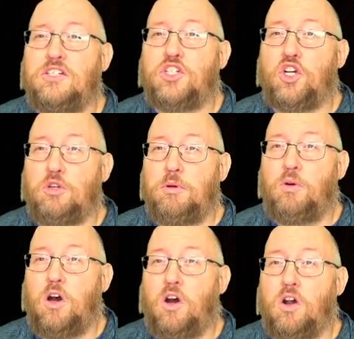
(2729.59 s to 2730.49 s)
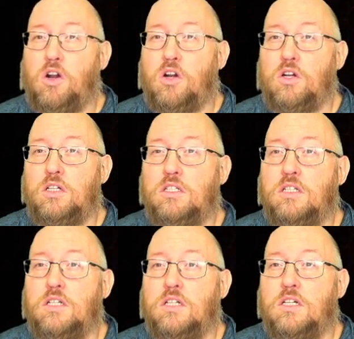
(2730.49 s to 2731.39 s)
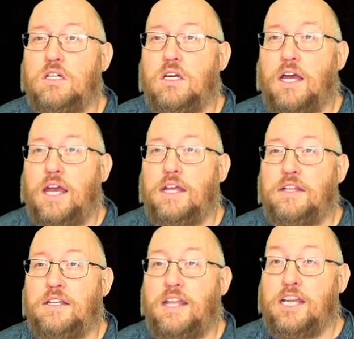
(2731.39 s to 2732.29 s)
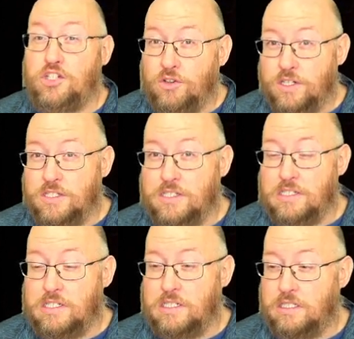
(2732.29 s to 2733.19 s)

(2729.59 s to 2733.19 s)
Turbo R, and the Nitrous.